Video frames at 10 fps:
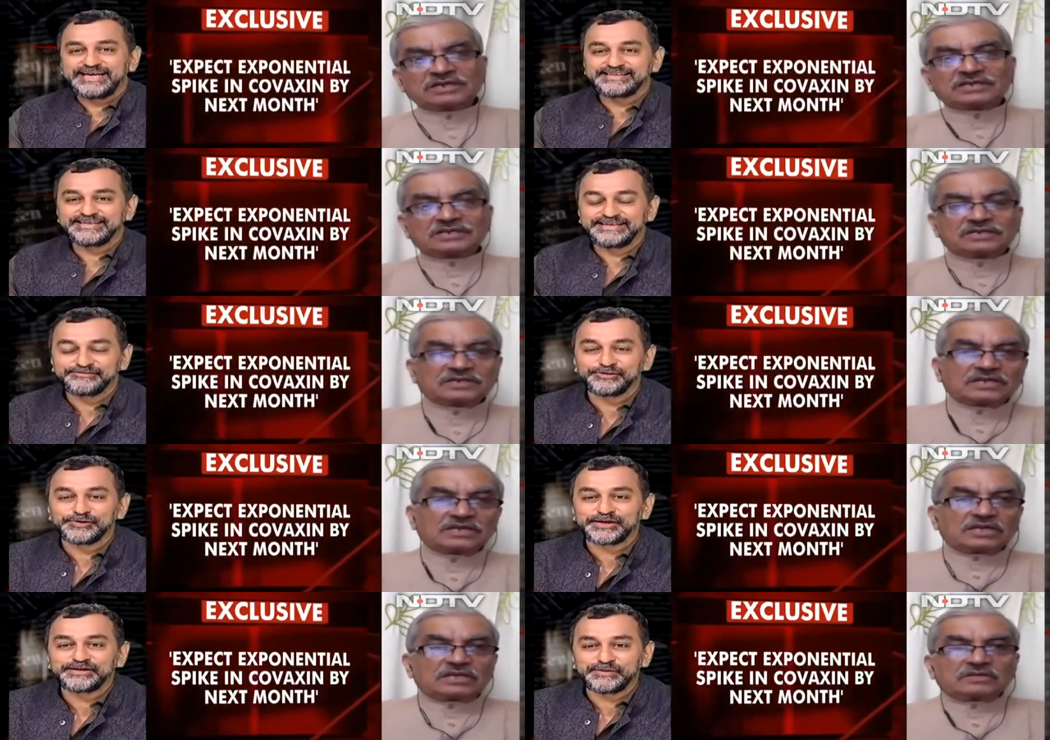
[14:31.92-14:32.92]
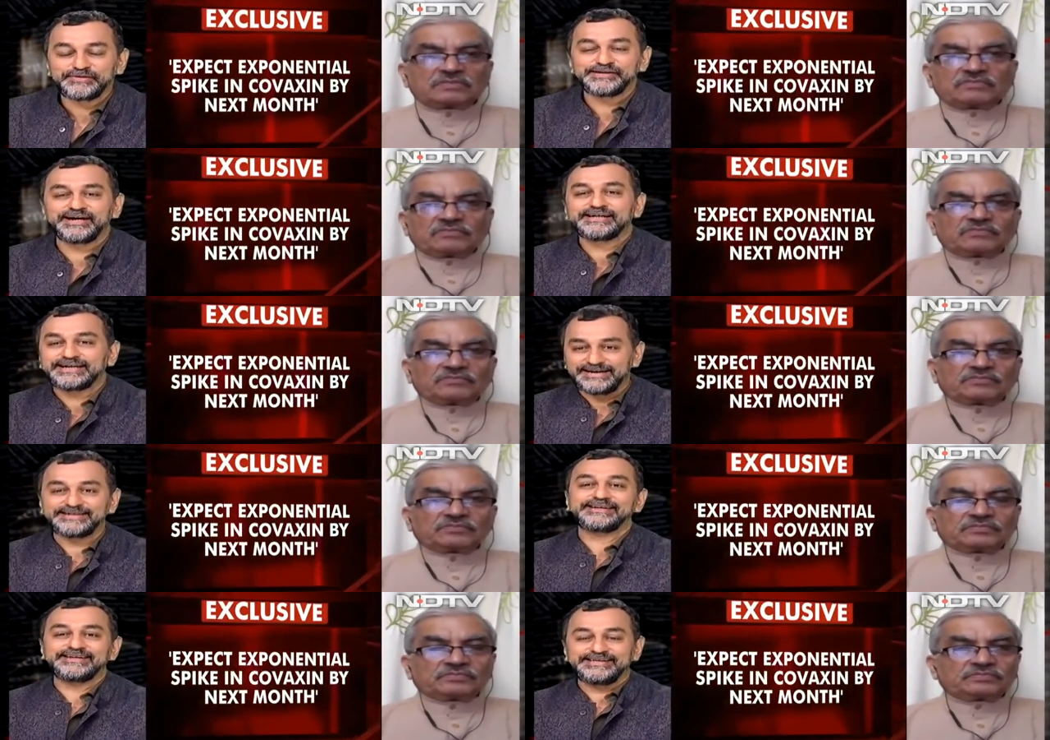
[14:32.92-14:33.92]
Speaker 1: At the, if you look at where we are
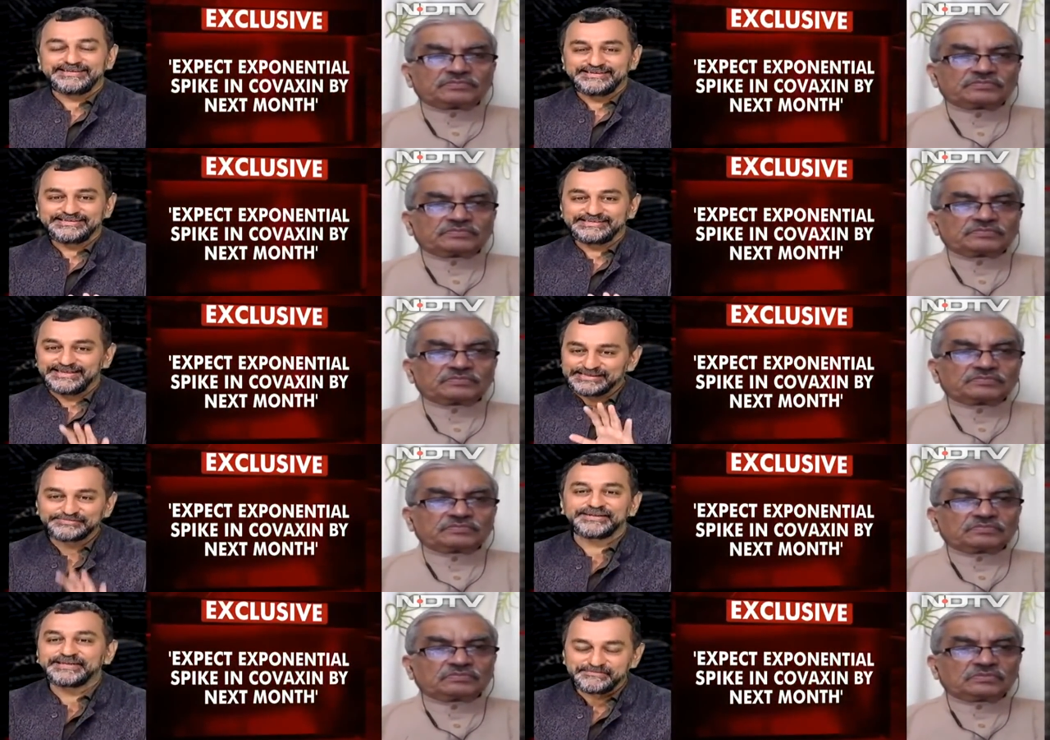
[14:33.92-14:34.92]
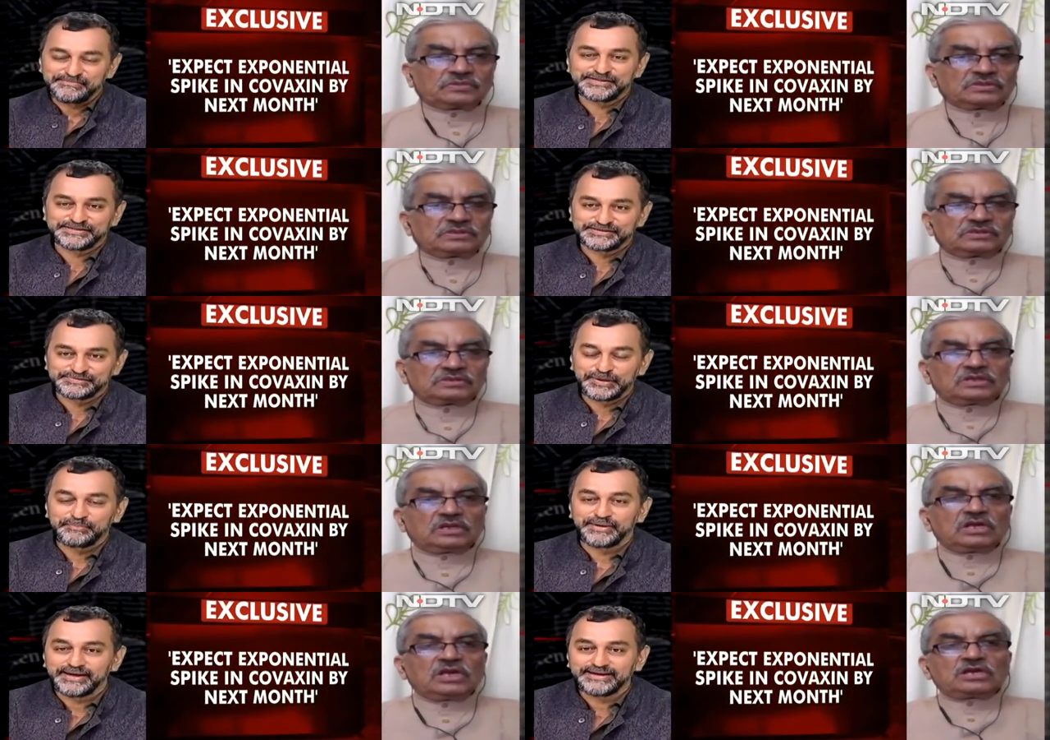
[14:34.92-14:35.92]
currently, that's very ambitious. We are
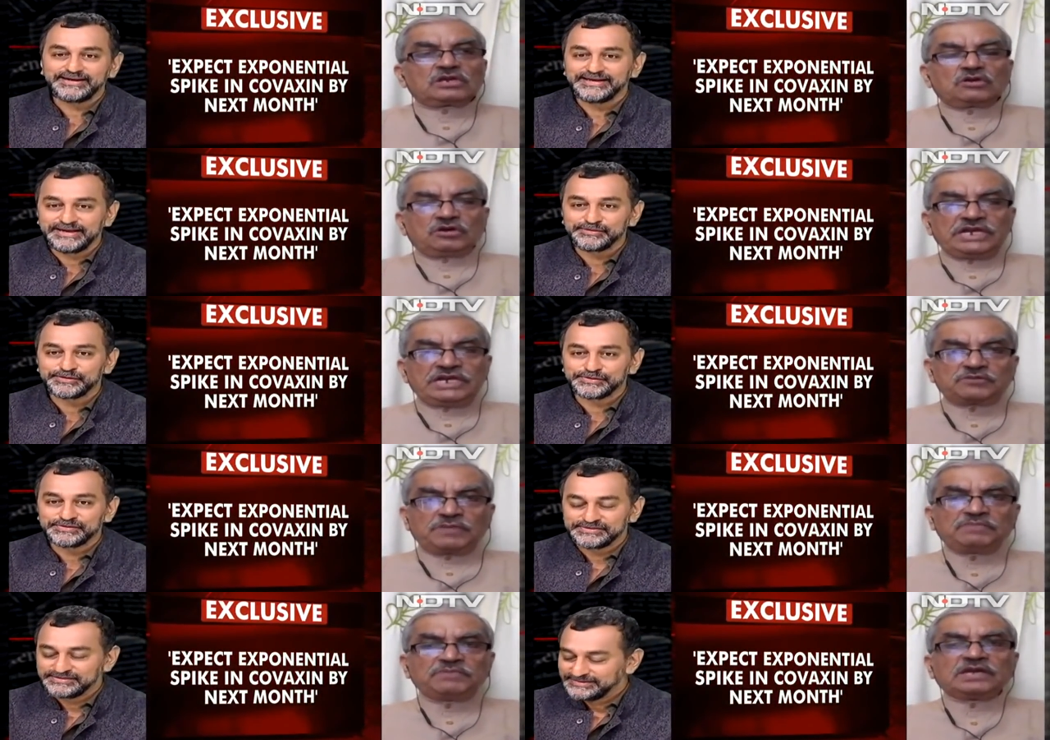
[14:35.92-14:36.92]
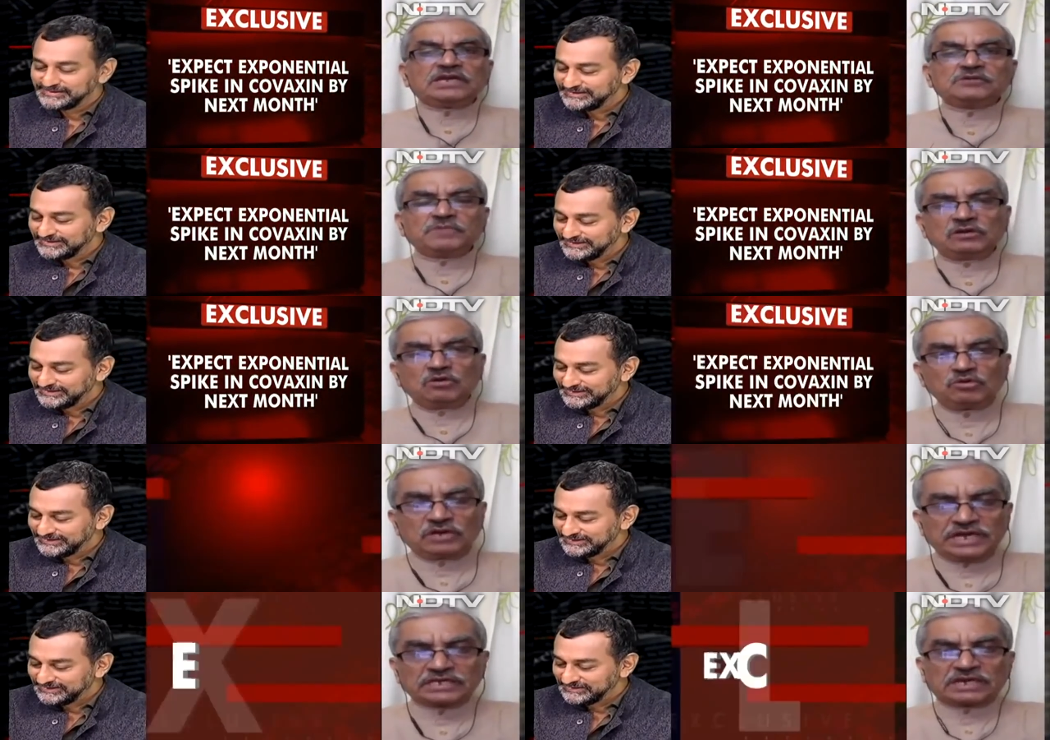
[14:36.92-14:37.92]
barely no, able to.
Speaker 2: Maybe it may
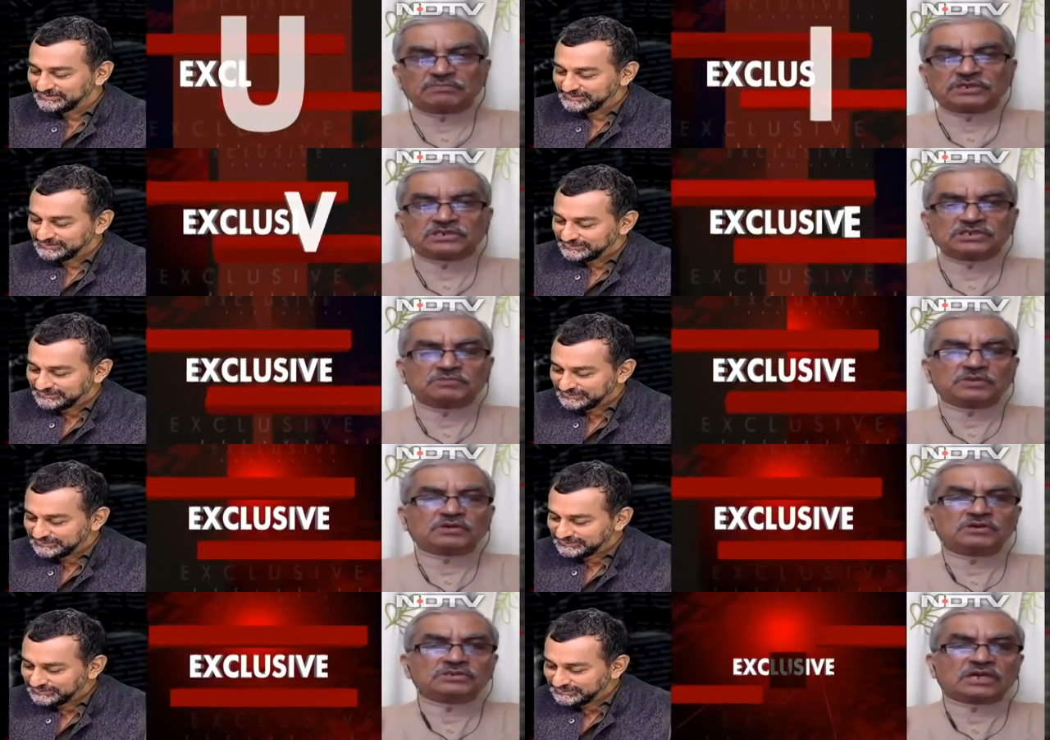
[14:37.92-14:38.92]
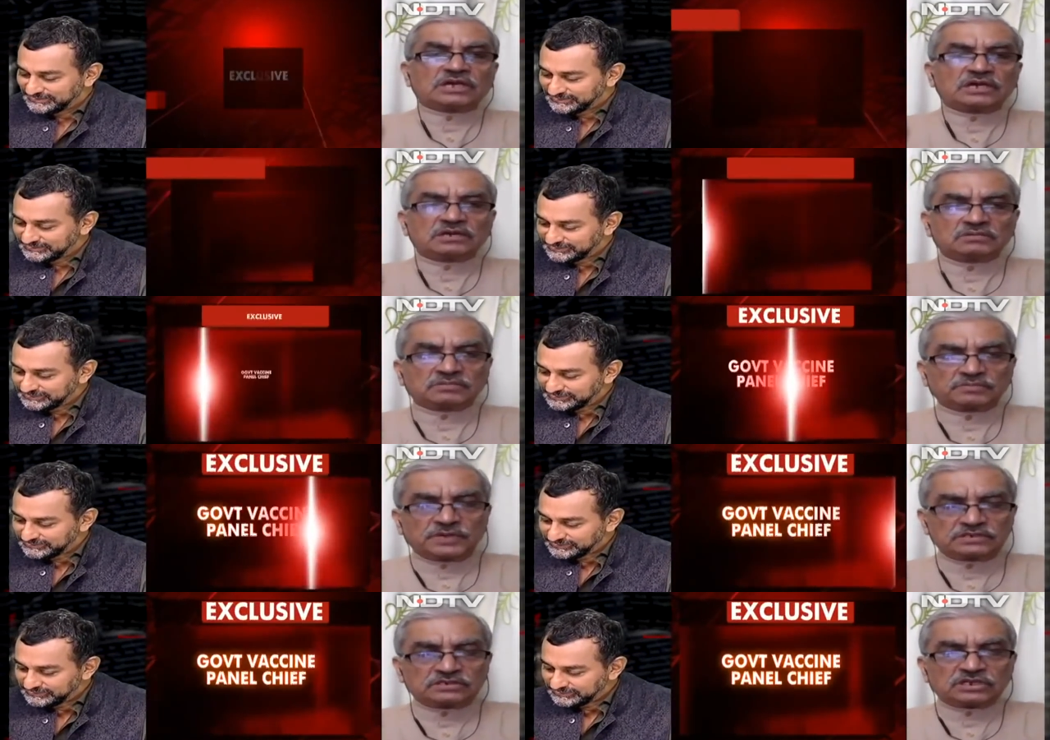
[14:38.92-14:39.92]
look like ambitious because, uh,
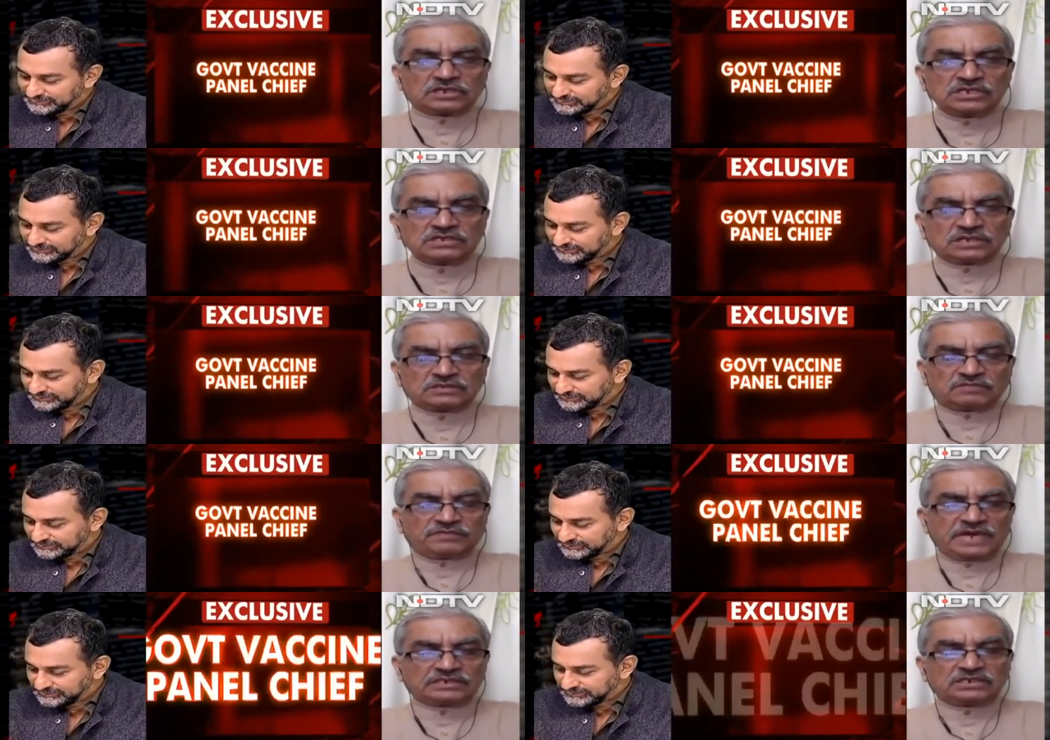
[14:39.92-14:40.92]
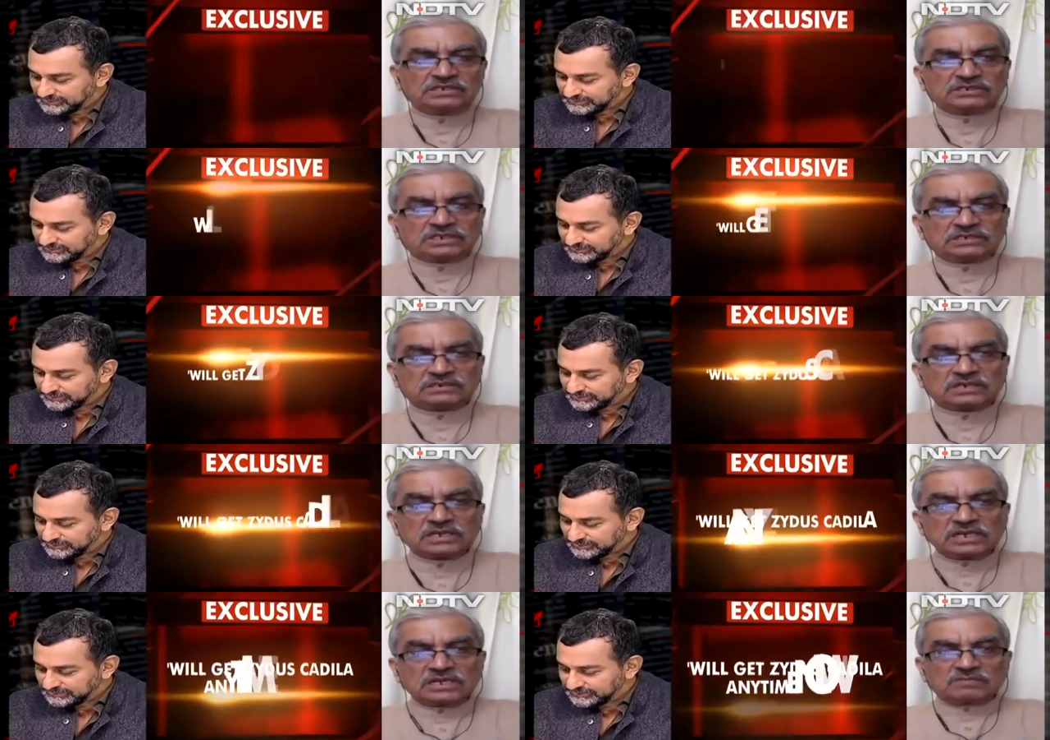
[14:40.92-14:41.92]
but the re, the fact is that
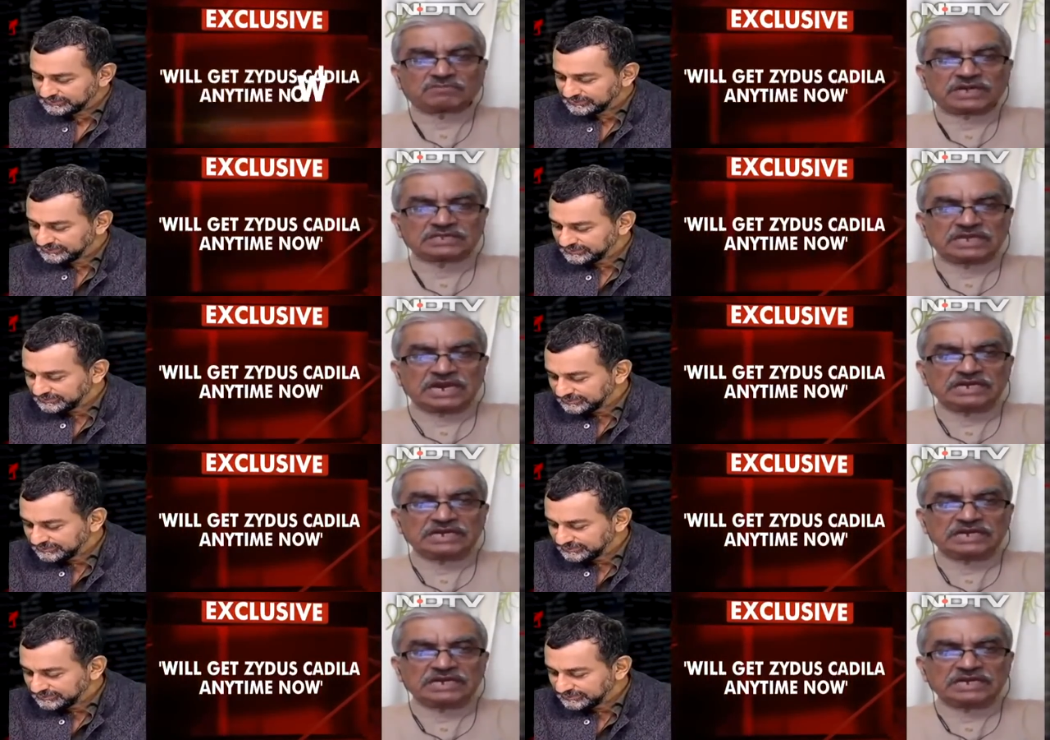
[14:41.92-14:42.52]
by the